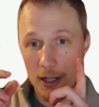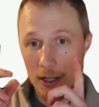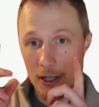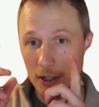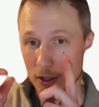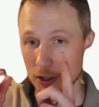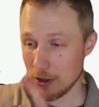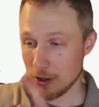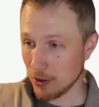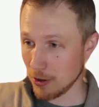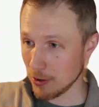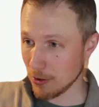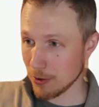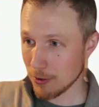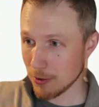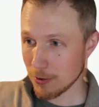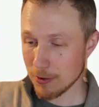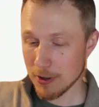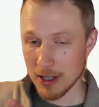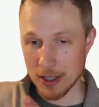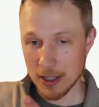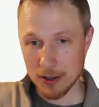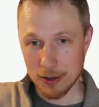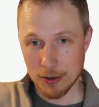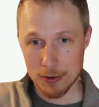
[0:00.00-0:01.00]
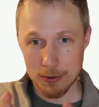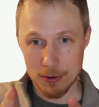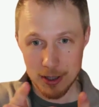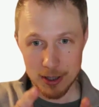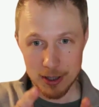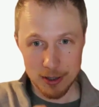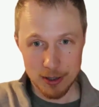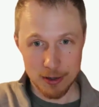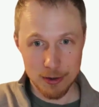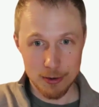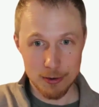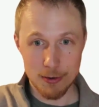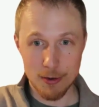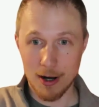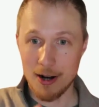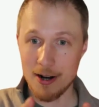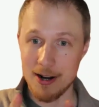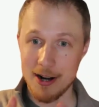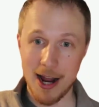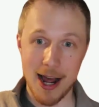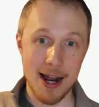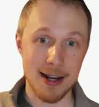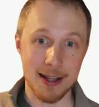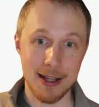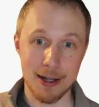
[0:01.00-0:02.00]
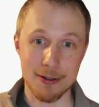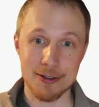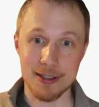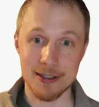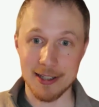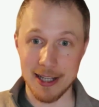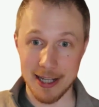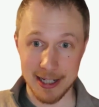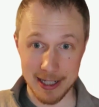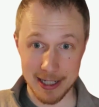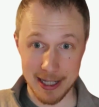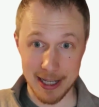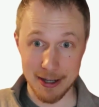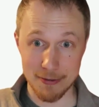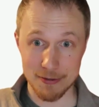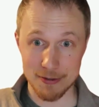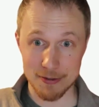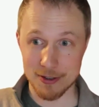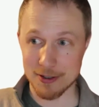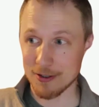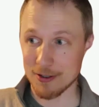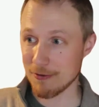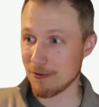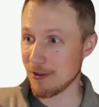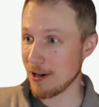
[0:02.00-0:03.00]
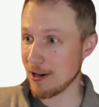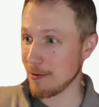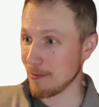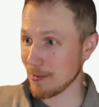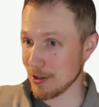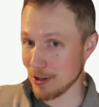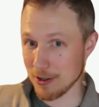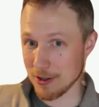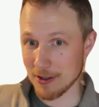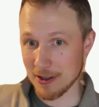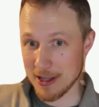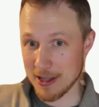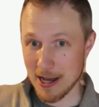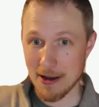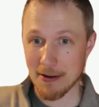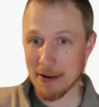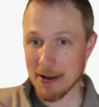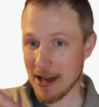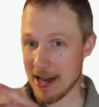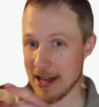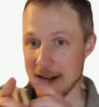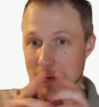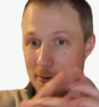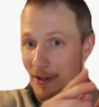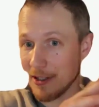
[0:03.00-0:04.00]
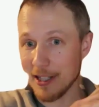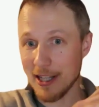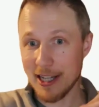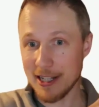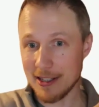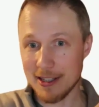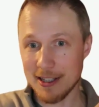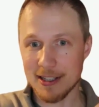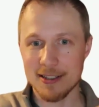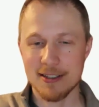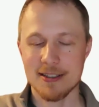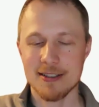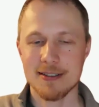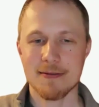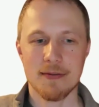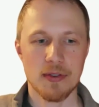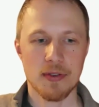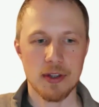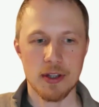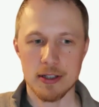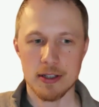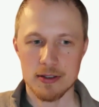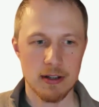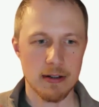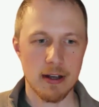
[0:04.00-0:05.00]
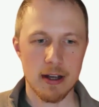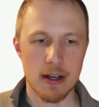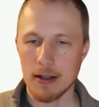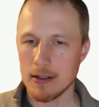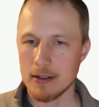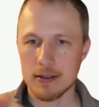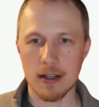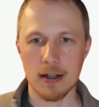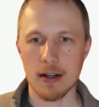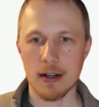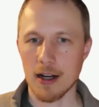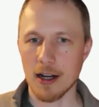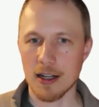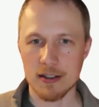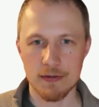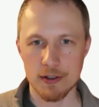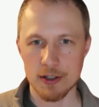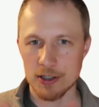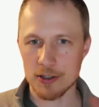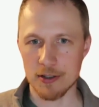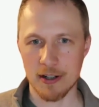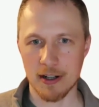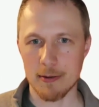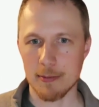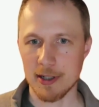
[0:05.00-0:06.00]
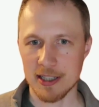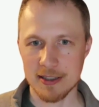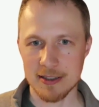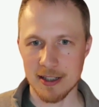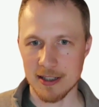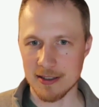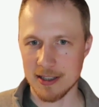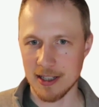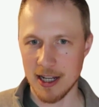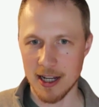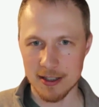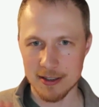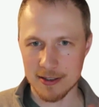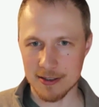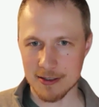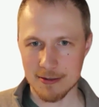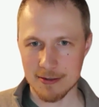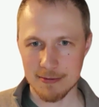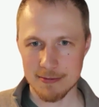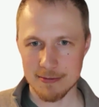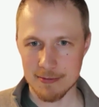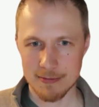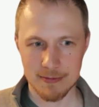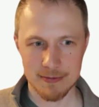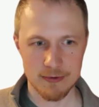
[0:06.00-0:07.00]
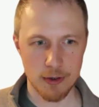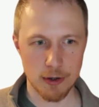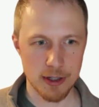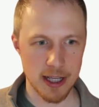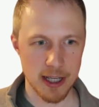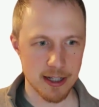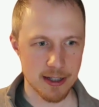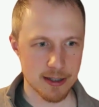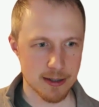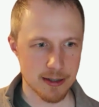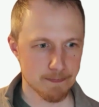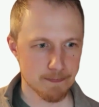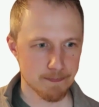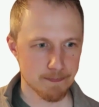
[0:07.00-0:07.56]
you and you and you are not allowed to take gifts from anyone like this. So it's uncontroversial. Everybody says yes, vote yes.